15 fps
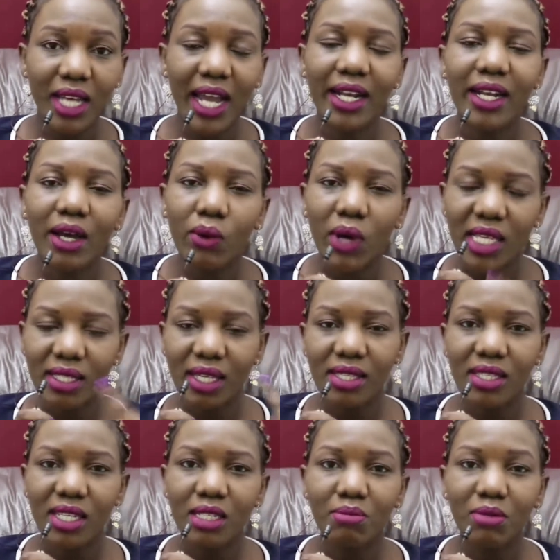and as
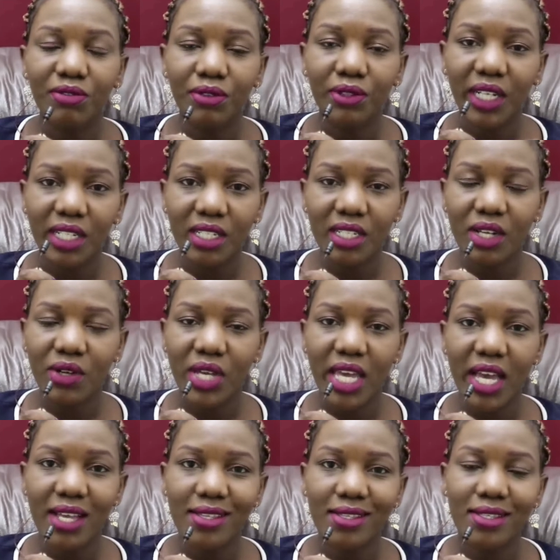i said before right now
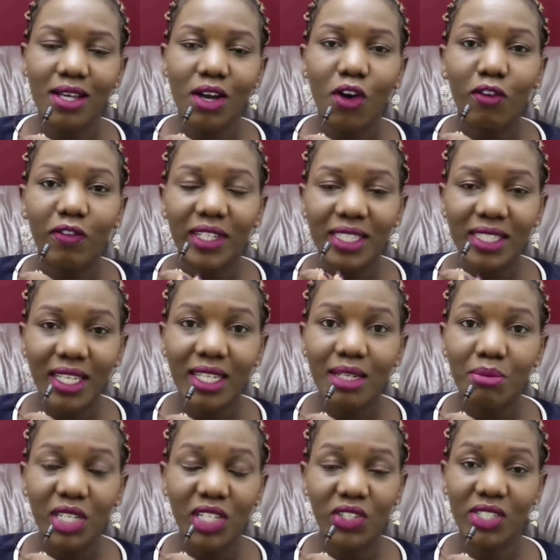he has over
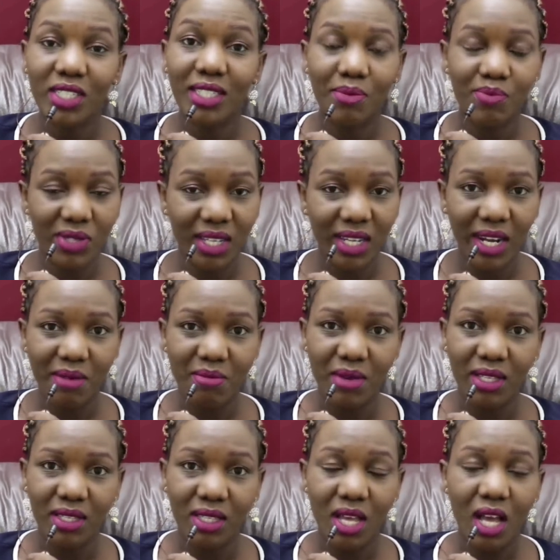10 million
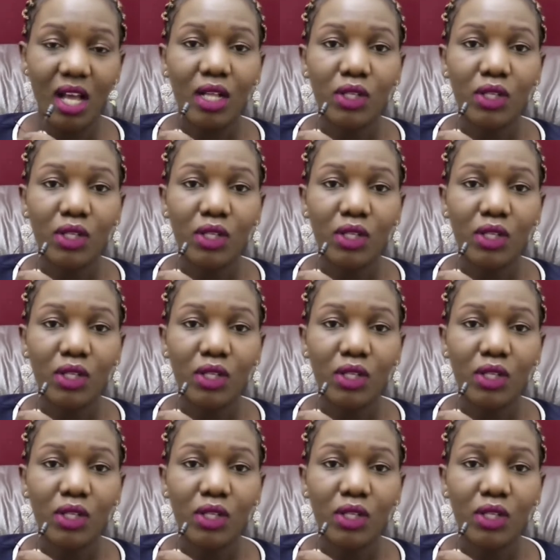subscribers